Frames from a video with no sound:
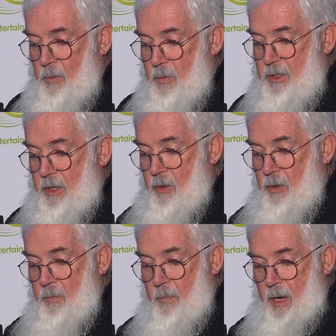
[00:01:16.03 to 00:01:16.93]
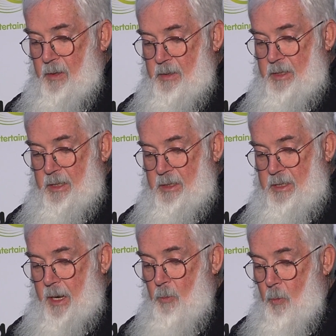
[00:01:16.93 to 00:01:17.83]
was held at Mount
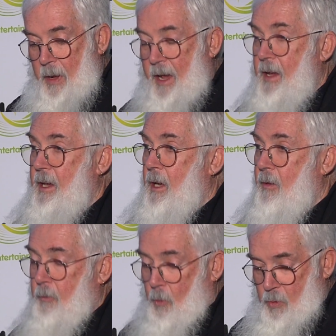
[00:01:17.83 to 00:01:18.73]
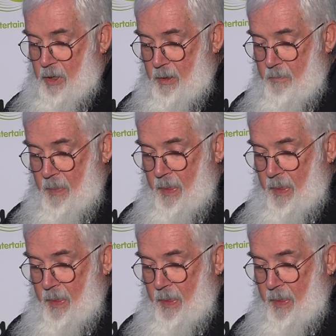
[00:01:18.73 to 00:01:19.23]
Tamalpais, California